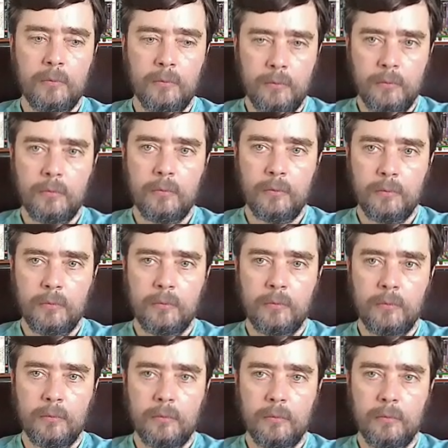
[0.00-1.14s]

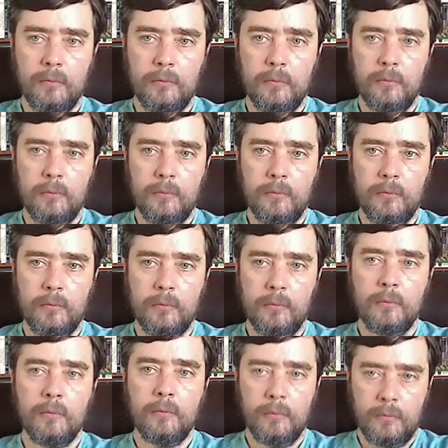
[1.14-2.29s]

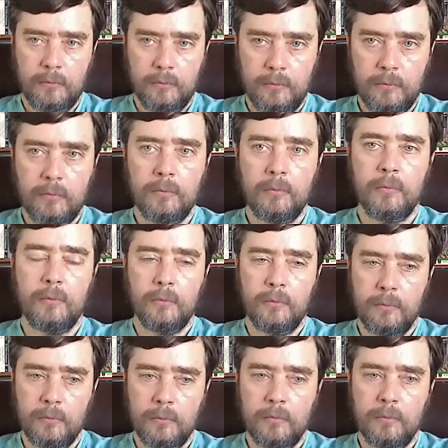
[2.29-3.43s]

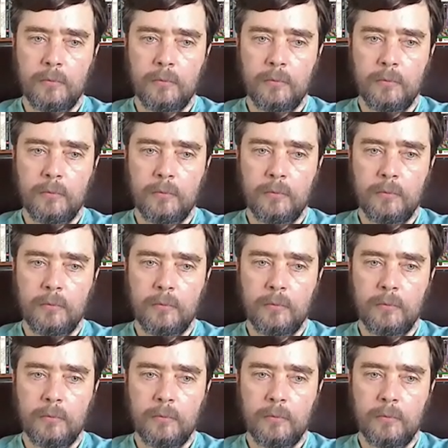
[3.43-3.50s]
The person shown says nothing.